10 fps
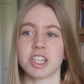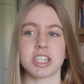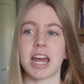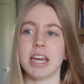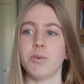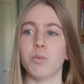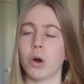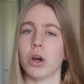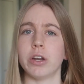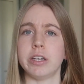Just any
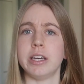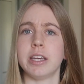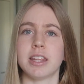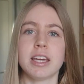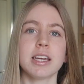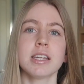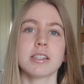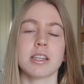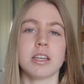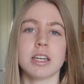wordy
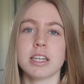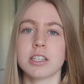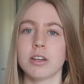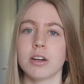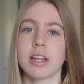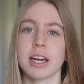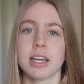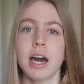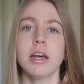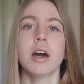things that you need to know like
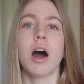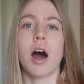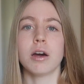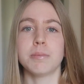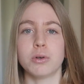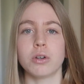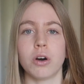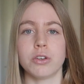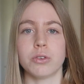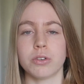that, I would put
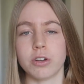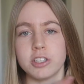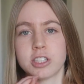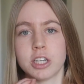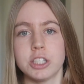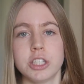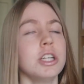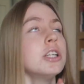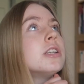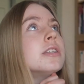on your notes
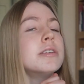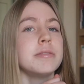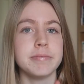sheet.